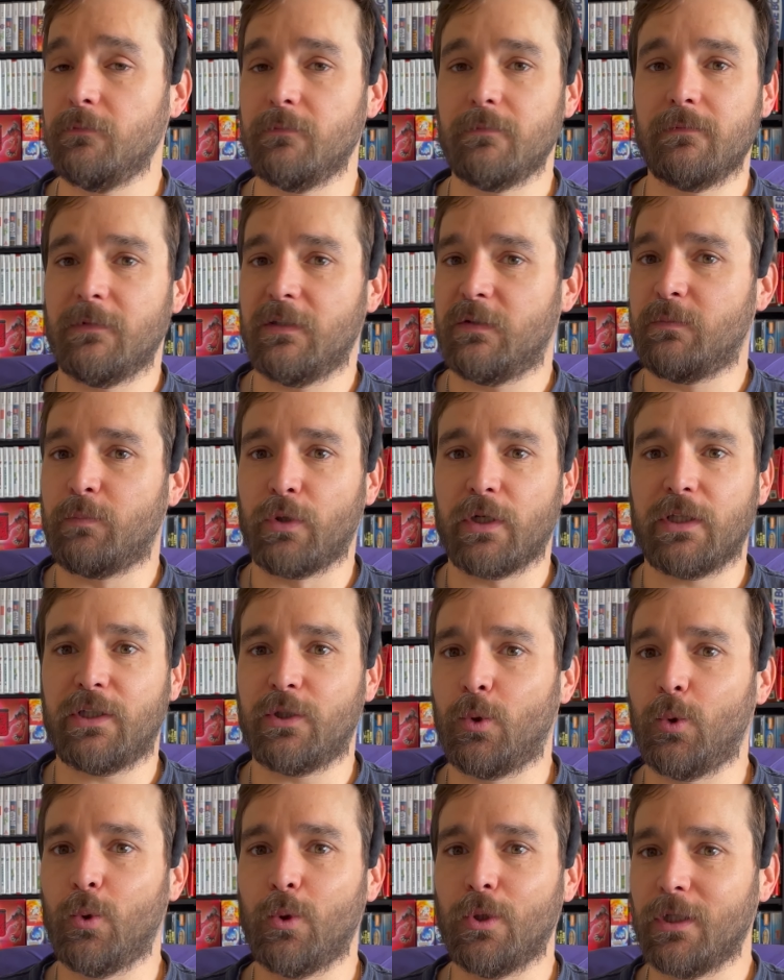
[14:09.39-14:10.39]
It's pretty
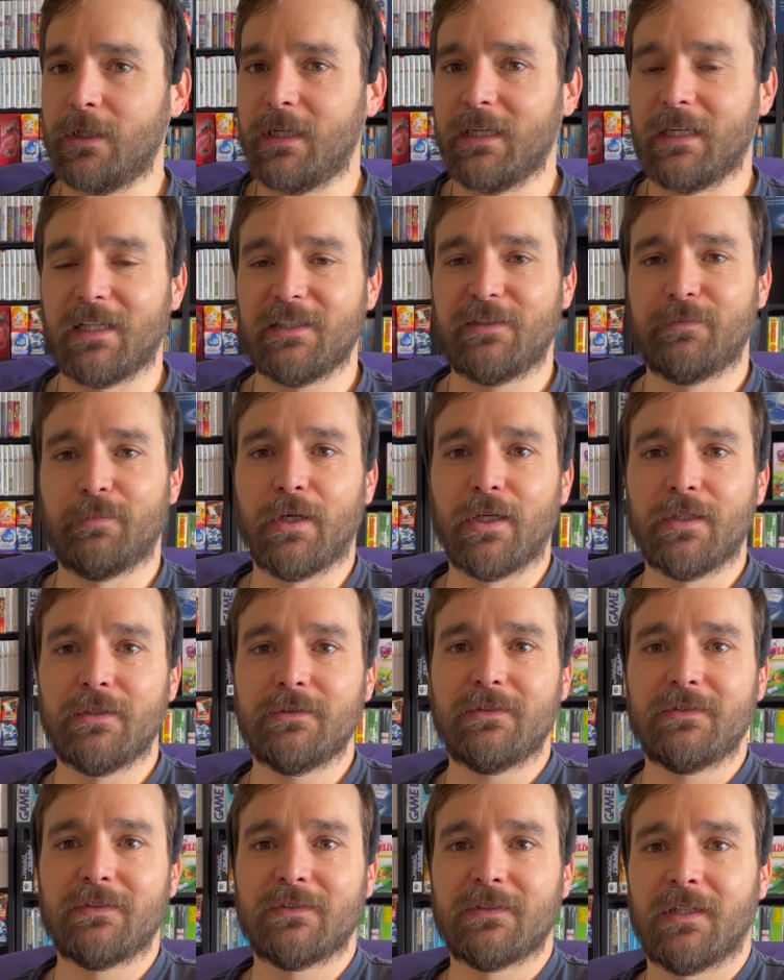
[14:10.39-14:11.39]
cool looking, I
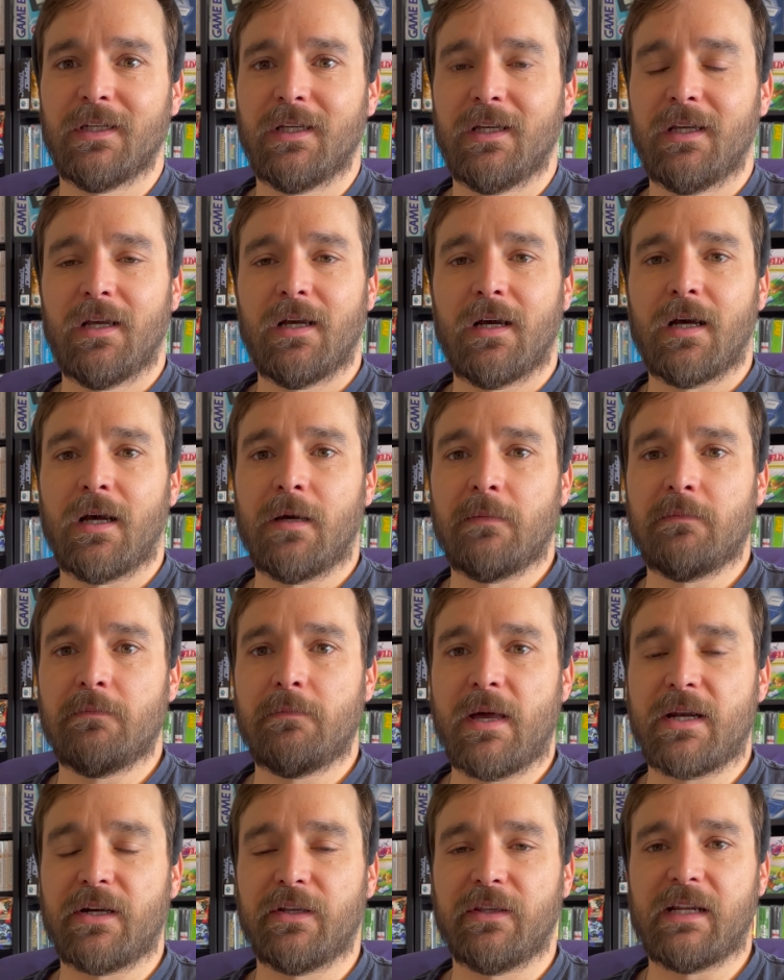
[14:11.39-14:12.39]
suppose.
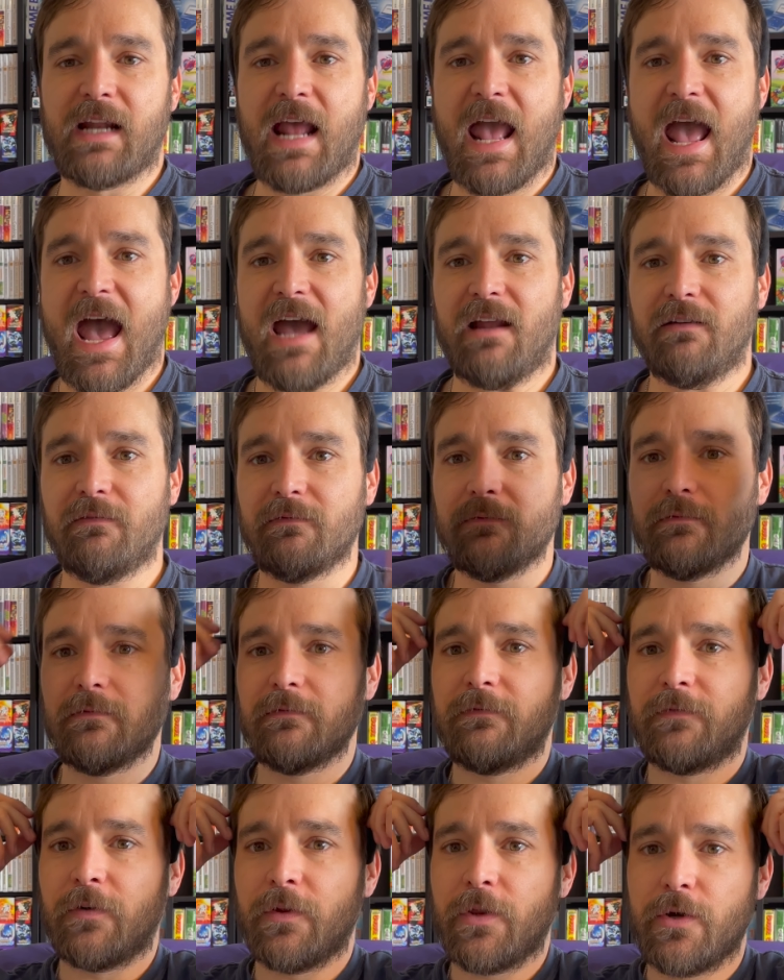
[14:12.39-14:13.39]
Better than a hat
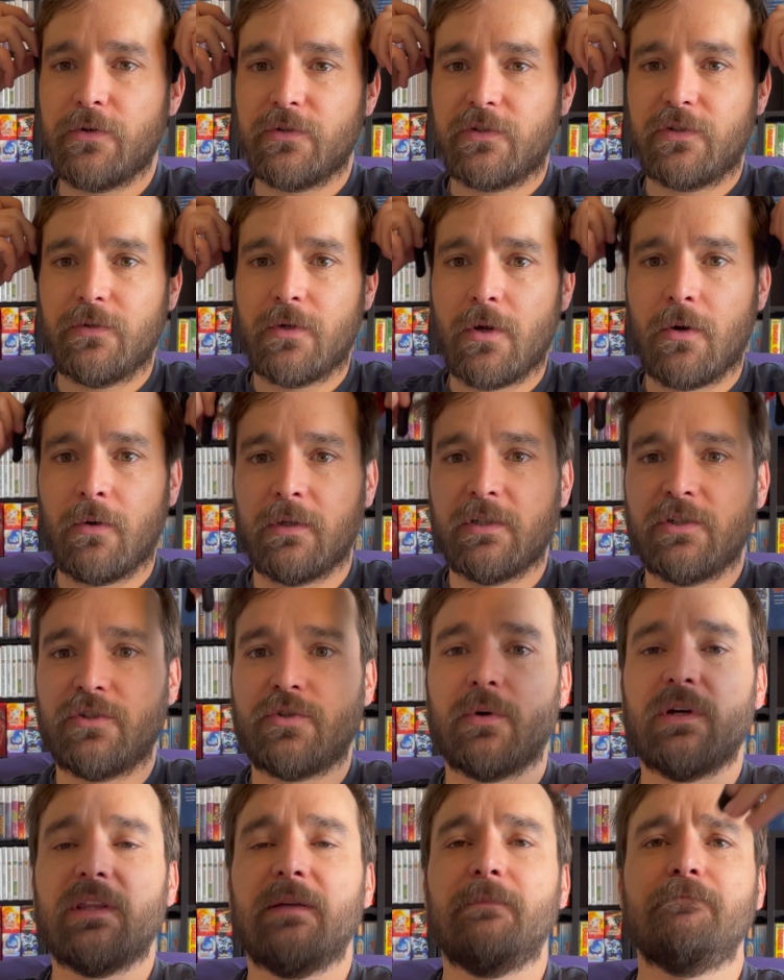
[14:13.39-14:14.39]
for those who don't
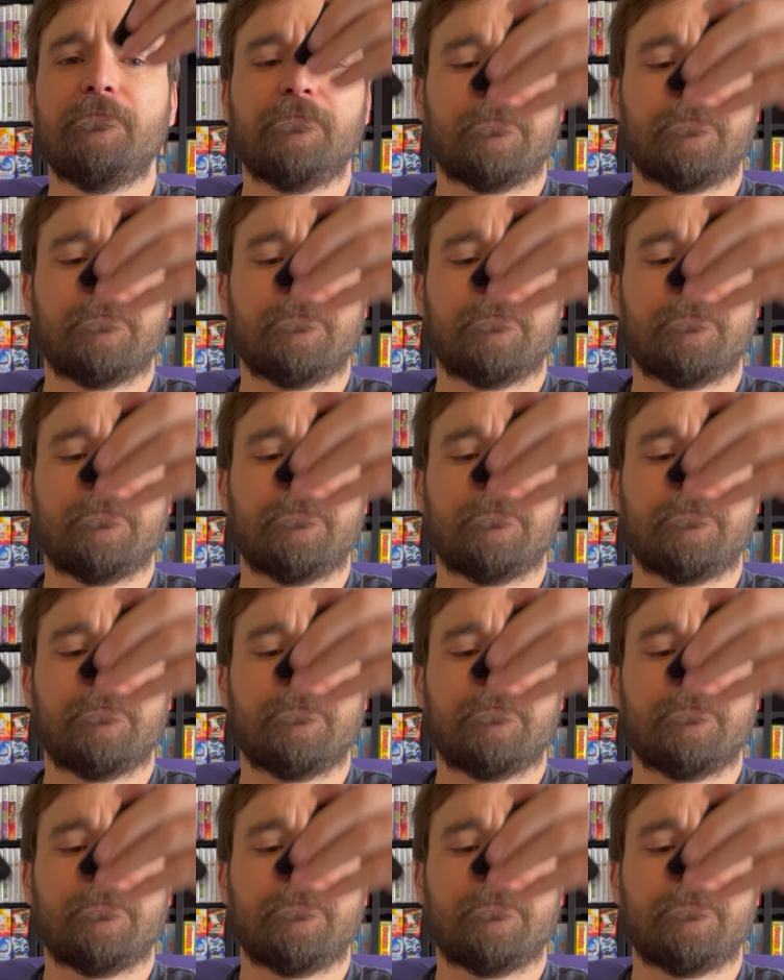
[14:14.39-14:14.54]
enjoy them.